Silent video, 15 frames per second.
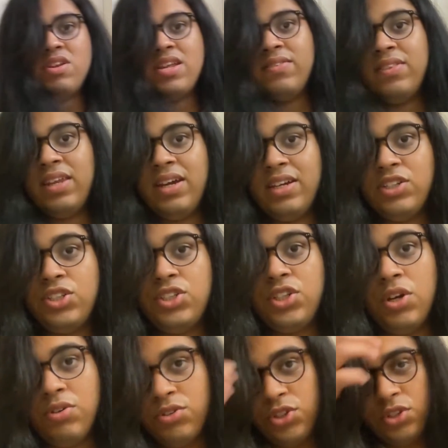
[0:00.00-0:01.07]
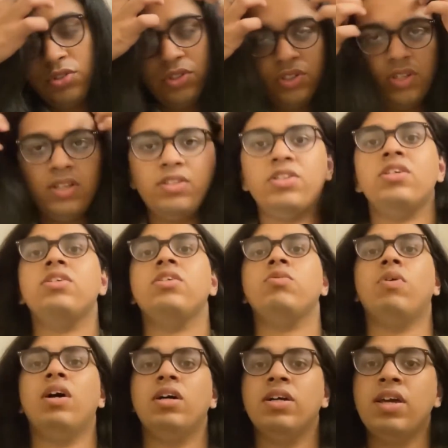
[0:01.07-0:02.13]
reading that I showed you just
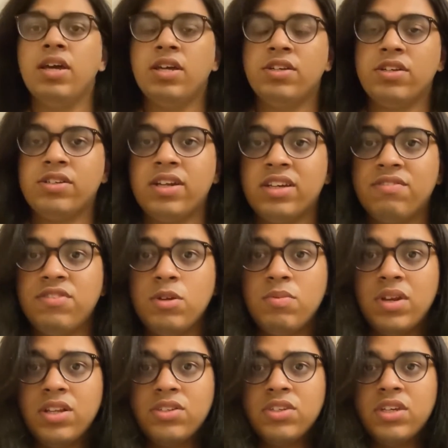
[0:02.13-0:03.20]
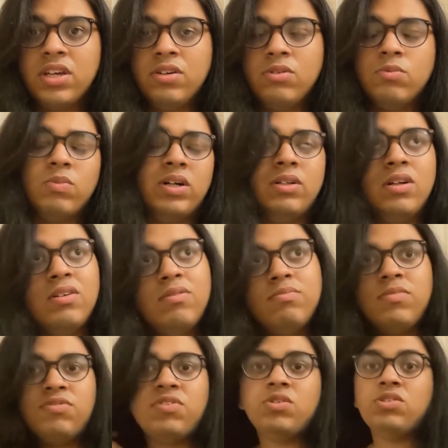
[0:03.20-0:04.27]
like a few minutes ago, well,
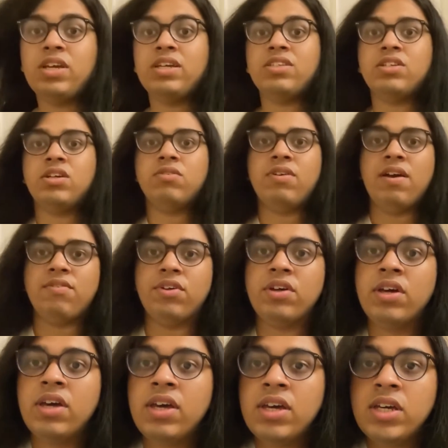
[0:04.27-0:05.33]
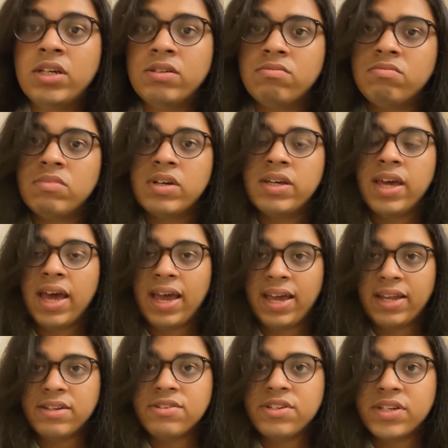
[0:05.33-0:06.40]
a few seconds ago rather.
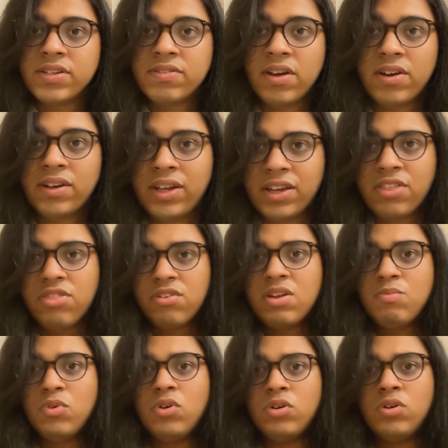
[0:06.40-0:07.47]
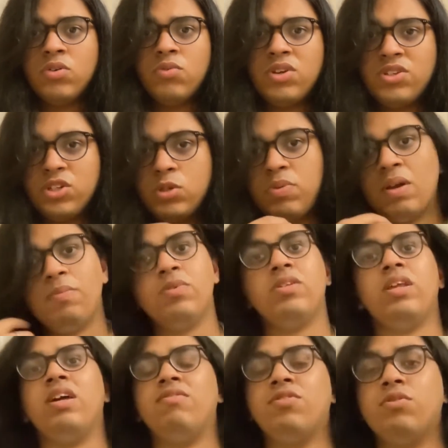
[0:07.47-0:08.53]
And there are like 3 more research papers
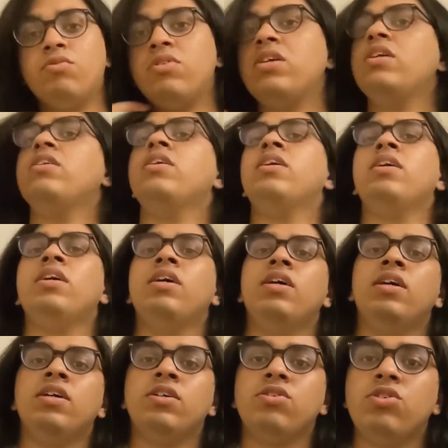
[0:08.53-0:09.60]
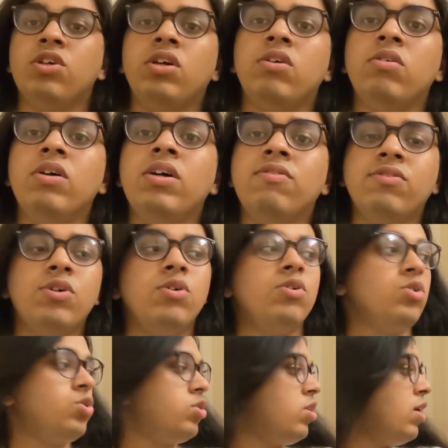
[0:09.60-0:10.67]
that I have to read. So of
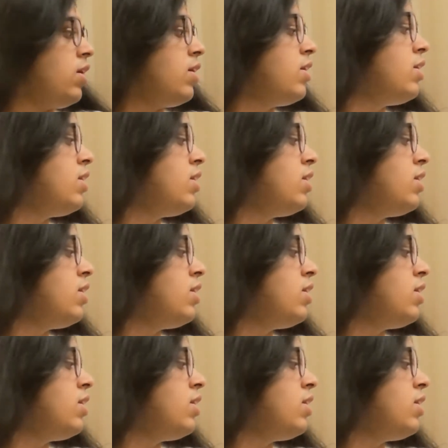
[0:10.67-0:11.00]
course,